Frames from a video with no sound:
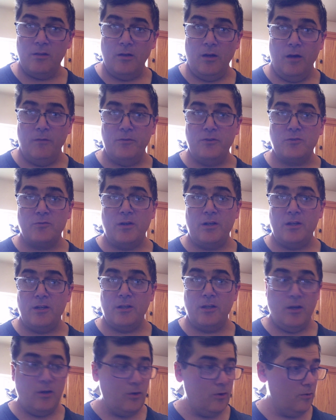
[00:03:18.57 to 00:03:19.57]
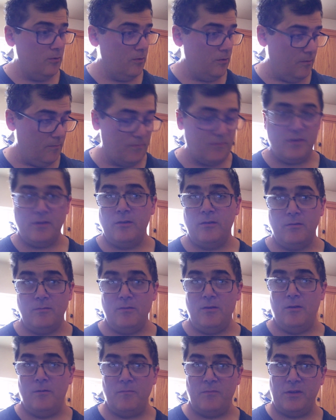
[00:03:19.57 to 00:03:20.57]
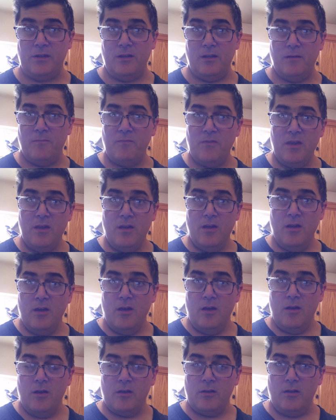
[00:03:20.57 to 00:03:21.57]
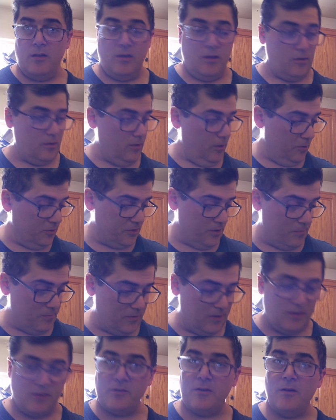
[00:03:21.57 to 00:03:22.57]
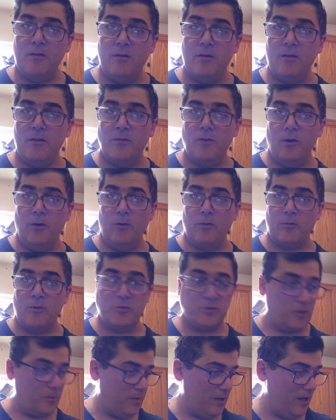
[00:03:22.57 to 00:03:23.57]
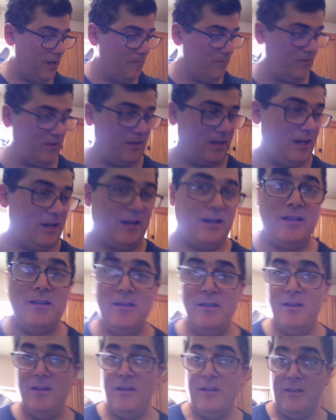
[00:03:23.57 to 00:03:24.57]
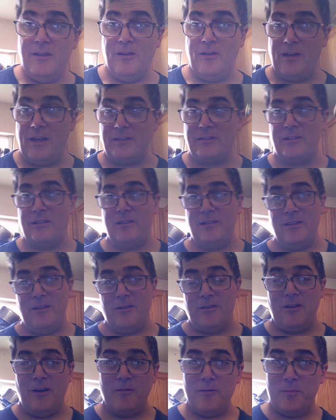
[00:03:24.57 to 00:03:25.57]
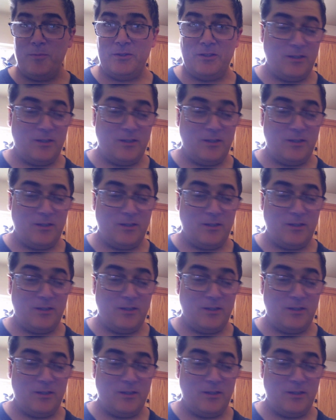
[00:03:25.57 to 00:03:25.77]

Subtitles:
oven's ready to go. You know, I'm going to, you know, close up, you know, the whole roaster pan. Got it. You know, got the, you know, cover, put the